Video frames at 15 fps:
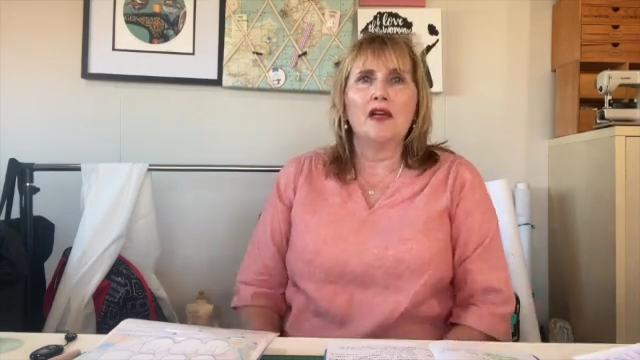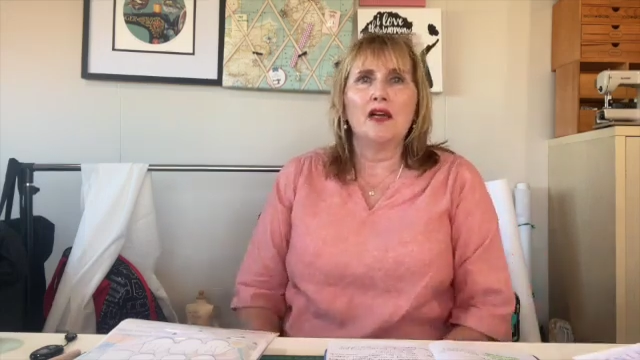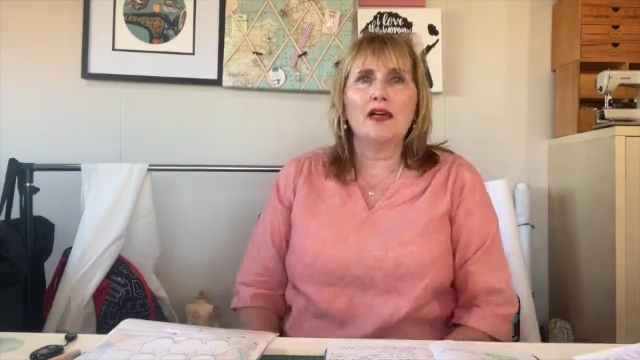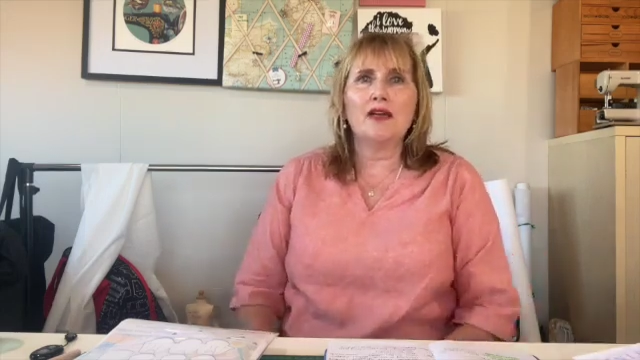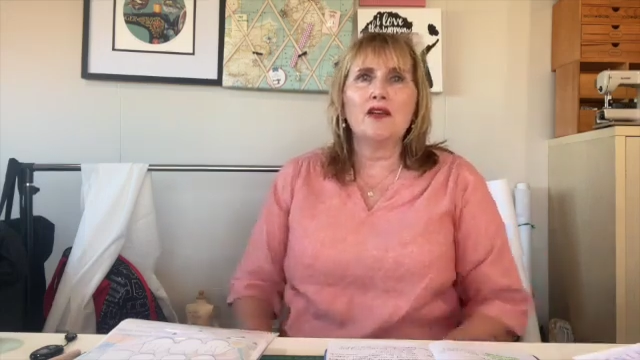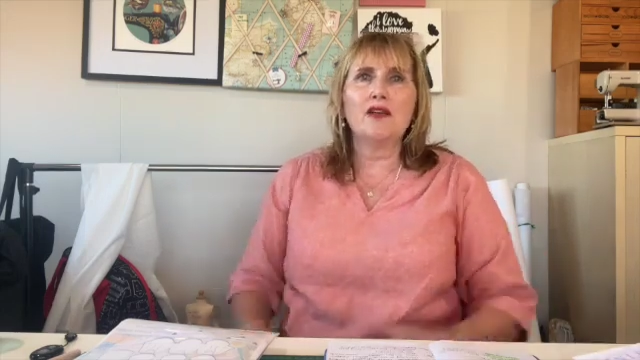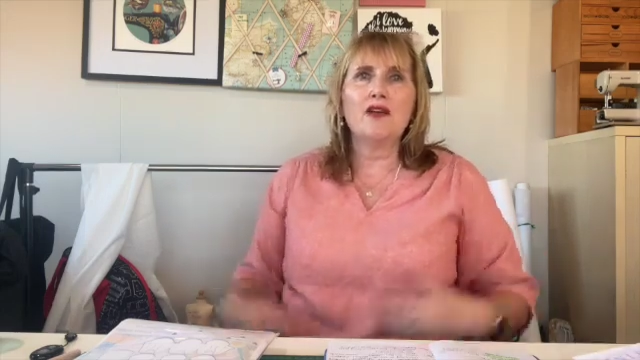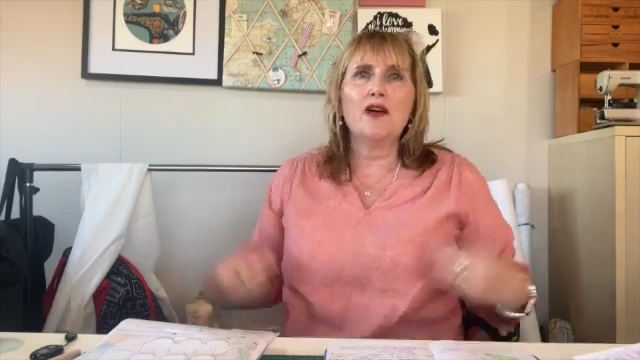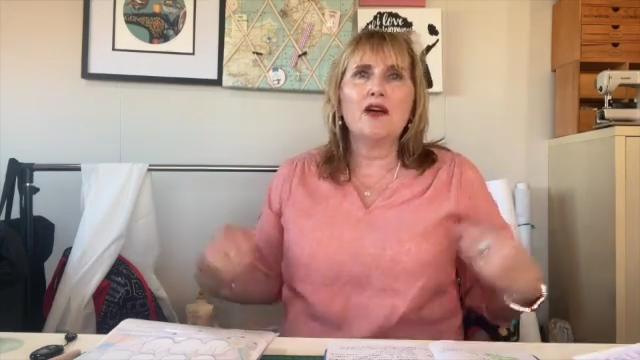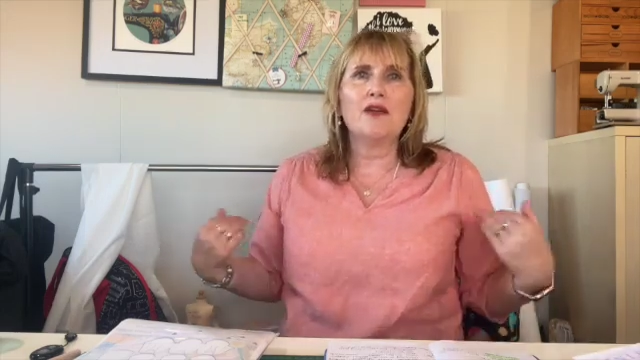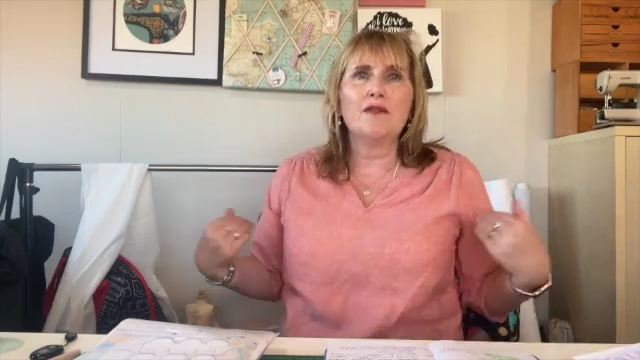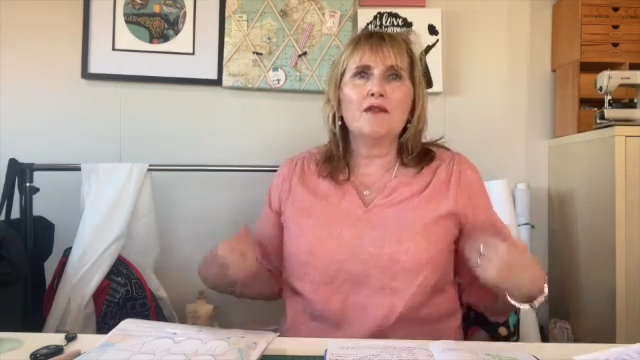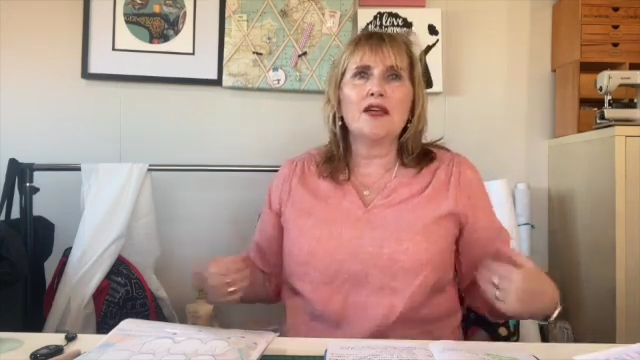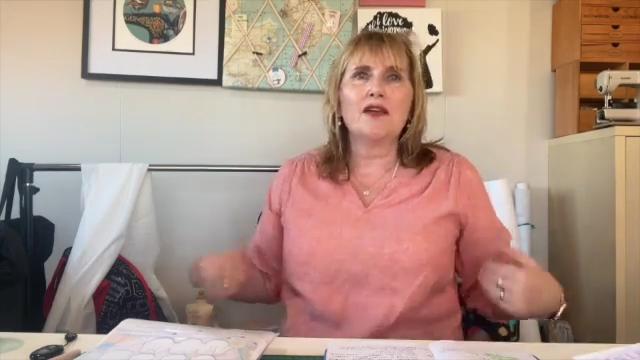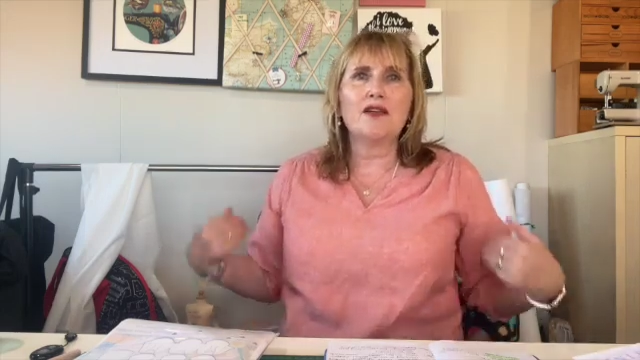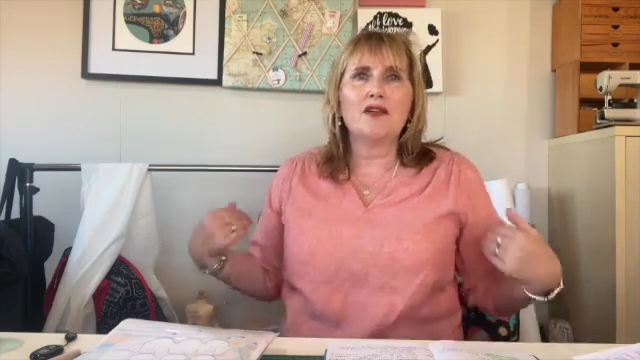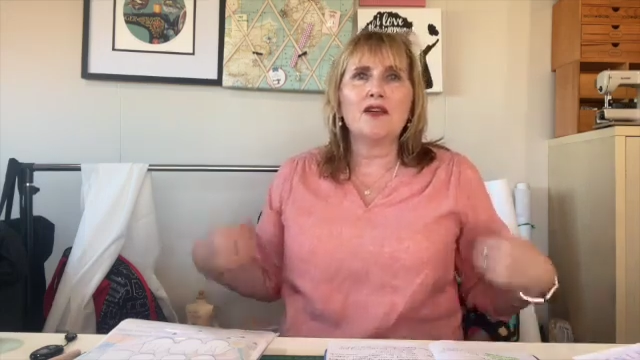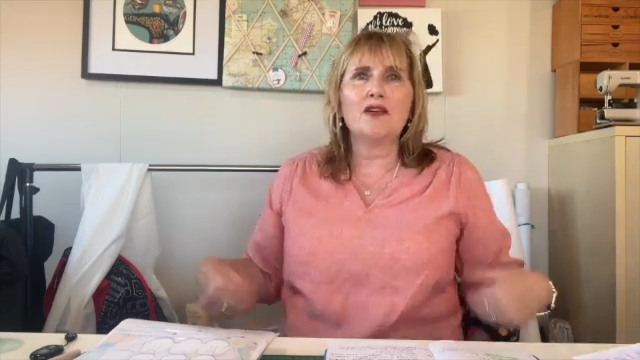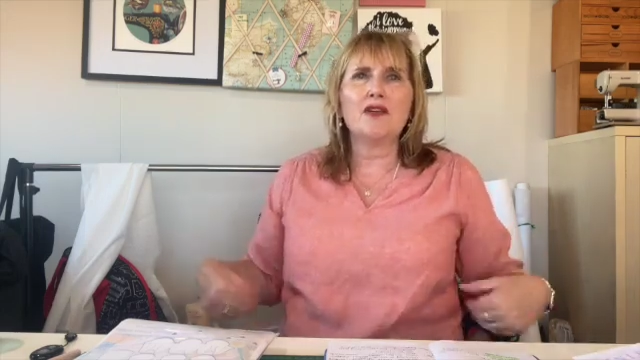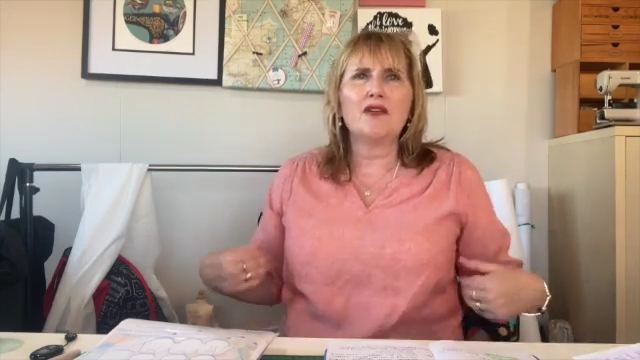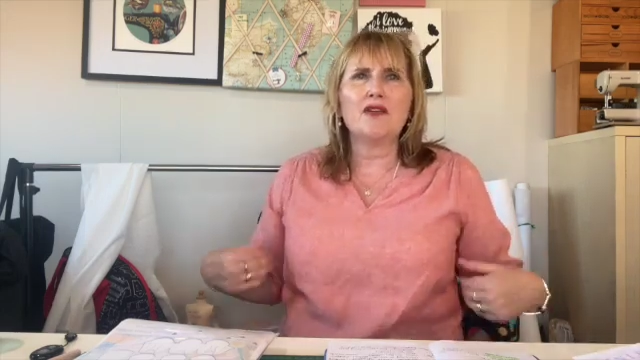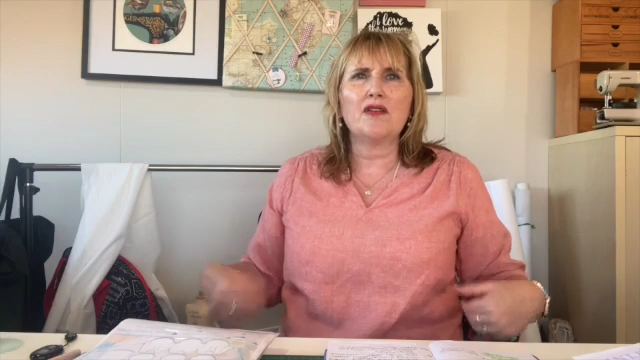it can kind of make
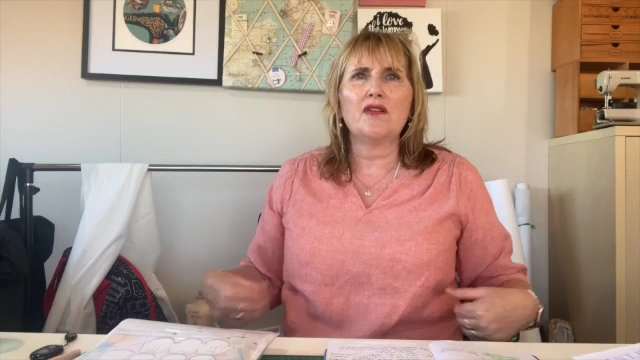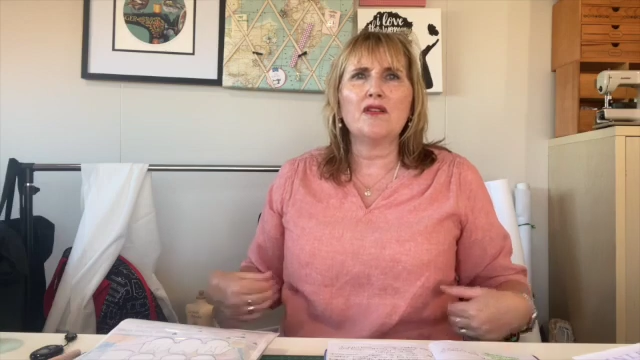you